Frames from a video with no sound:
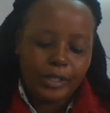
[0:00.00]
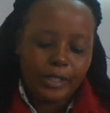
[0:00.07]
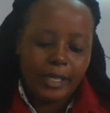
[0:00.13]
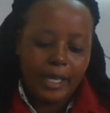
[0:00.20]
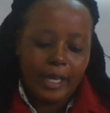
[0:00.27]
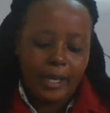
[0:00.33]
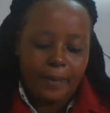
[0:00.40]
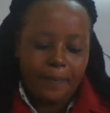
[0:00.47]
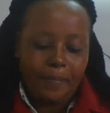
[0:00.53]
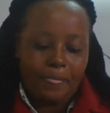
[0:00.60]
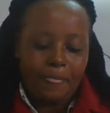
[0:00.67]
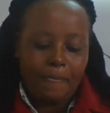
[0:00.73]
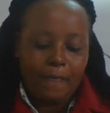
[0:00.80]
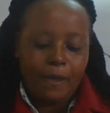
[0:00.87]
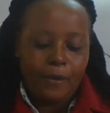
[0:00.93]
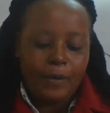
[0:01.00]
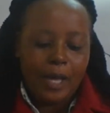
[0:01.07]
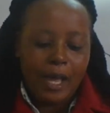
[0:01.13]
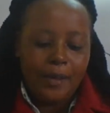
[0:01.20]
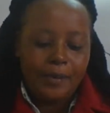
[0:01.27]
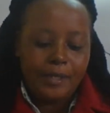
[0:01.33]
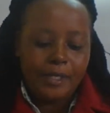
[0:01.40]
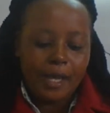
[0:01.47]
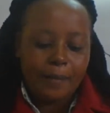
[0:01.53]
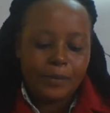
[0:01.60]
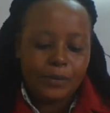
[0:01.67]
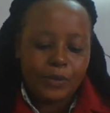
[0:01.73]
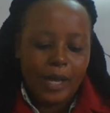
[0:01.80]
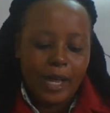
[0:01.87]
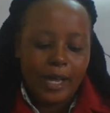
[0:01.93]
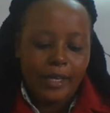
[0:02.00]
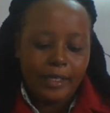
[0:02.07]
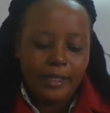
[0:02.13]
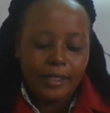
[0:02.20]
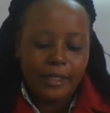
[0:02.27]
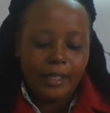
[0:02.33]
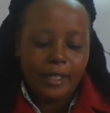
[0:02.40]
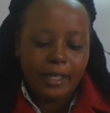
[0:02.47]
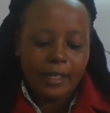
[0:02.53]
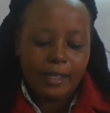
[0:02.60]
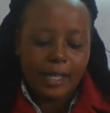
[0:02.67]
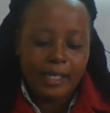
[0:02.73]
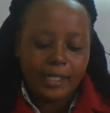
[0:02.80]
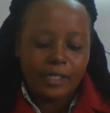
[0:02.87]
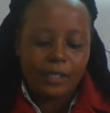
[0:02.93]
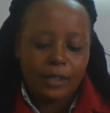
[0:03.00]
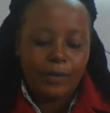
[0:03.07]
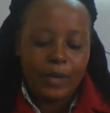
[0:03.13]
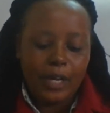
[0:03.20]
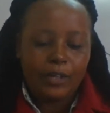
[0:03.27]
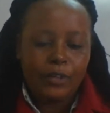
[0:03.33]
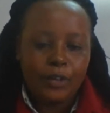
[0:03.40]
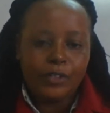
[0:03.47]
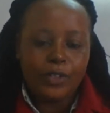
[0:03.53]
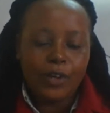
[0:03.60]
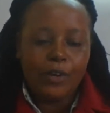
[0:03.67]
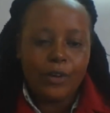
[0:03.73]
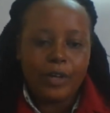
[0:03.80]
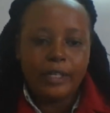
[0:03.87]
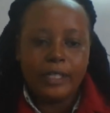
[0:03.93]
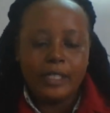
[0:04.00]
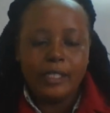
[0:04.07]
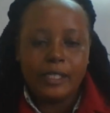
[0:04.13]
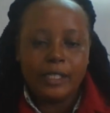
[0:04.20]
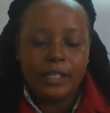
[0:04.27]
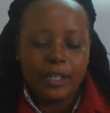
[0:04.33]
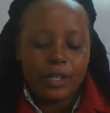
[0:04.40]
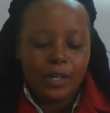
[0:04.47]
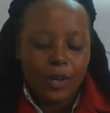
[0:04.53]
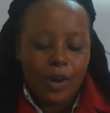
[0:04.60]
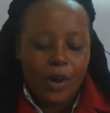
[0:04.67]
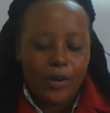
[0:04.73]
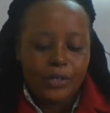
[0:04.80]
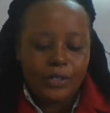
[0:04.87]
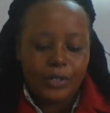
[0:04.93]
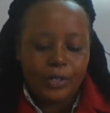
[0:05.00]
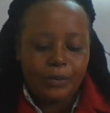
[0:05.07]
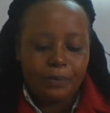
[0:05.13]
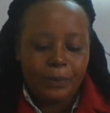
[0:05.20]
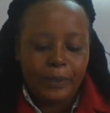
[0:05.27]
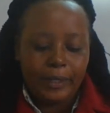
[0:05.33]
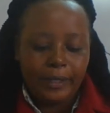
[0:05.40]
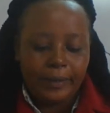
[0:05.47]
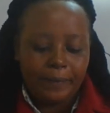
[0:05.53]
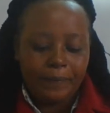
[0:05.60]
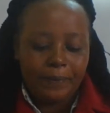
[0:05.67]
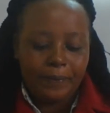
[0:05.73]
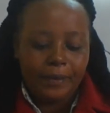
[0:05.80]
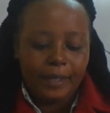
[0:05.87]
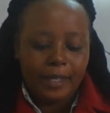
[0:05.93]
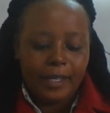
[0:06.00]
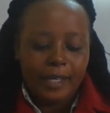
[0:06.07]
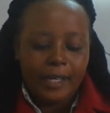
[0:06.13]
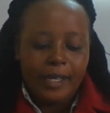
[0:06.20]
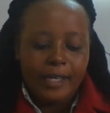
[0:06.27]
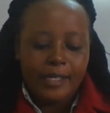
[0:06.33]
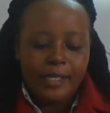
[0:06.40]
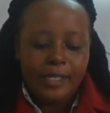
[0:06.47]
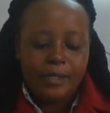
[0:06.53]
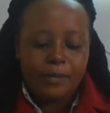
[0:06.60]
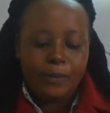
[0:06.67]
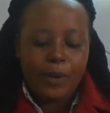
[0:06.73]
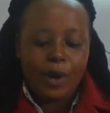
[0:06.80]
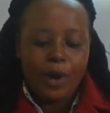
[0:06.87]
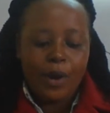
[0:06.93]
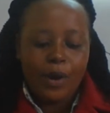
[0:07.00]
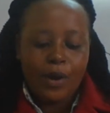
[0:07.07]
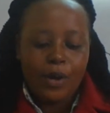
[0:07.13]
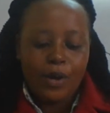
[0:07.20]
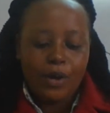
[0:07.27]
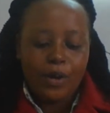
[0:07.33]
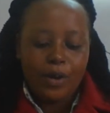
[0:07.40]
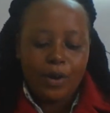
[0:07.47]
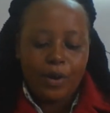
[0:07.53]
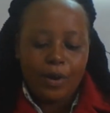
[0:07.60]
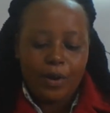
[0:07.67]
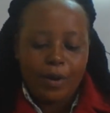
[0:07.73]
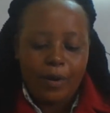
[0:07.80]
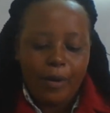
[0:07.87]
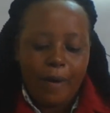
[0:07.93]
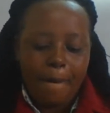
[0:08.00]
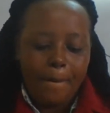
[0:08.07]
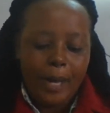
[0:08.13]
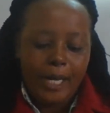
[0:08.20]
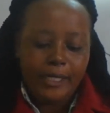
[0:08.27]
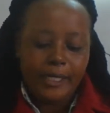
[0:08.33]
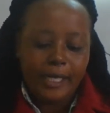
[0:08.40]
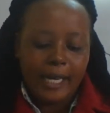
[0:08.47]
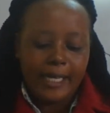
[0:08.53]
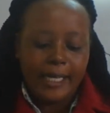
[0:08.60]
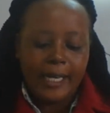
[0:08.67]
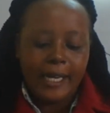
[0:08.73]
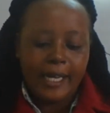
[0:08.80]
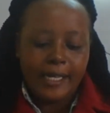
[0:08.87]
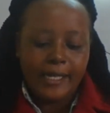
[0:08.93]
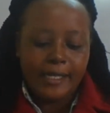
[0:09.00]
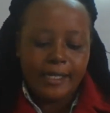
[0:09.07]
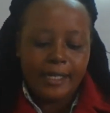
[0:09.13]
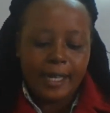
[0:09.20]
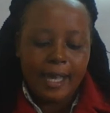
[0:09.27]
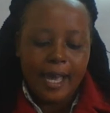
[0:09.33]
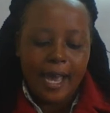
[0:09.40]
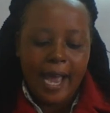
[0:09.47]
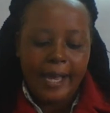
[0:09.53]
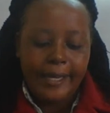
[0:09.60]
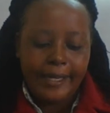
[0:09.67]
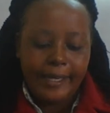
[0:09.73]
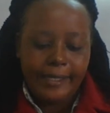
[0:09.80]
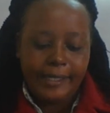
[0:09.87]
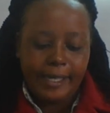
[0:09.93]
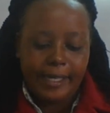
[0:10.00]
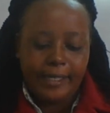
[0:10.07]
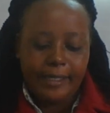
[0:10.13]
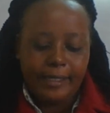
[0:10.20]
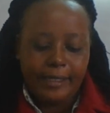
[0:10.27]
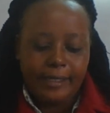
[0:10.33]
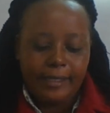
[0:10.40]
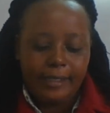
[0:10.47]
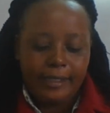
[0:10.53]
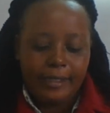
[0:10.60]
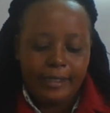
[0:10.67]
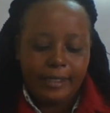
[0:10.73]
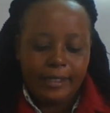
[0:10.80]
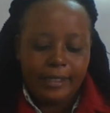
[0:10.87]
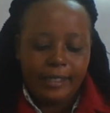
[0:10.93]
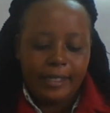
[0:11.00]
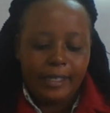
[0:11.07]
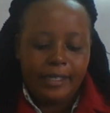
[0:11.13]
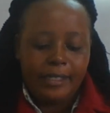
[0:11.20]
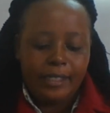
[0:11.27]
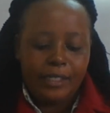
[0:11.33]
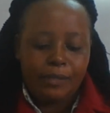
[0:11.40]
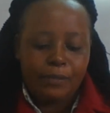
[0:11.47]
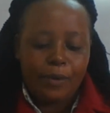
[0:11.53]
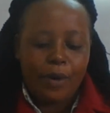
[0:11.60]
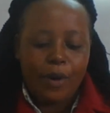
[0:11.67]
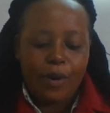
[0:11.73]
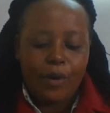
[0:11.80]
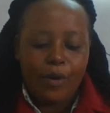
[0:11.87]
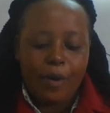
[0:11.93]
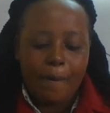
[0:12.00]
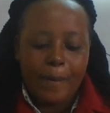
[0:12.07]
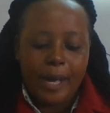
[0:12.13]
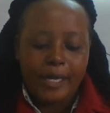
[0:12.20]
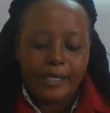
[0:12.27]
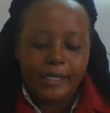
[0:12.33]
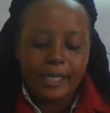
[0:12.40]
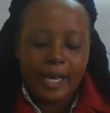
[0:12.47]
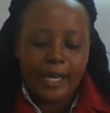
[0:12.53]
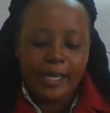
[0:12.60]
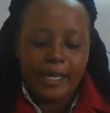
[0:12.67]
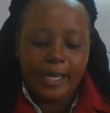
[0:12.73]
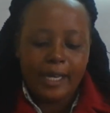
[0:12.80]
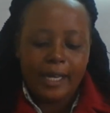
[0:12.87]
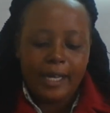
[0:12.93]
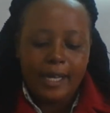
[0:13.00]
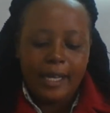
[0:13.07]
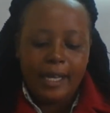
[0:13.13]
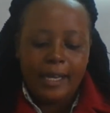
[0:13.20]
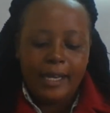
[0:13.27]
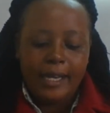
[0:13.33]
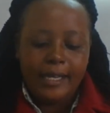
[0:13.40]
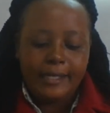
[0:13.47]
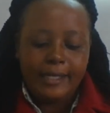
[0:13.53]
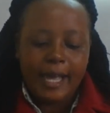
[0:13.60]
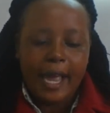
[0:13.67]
hair. We have subsoil. We can also call it horizon B. It is more compact and less aerated. It is more compact and less